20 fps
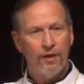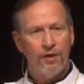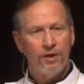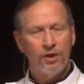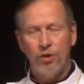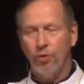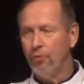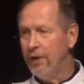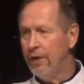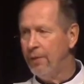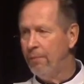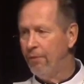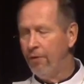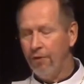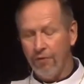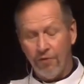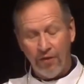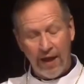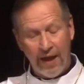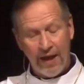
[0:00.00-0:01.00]
to
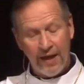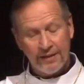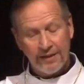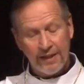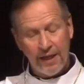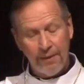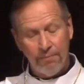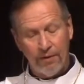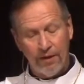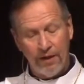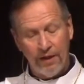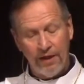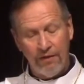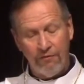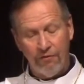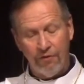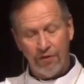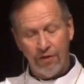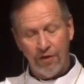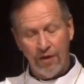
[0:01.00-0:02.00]
rebirth as a
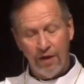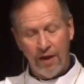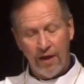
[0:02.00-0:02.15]
believer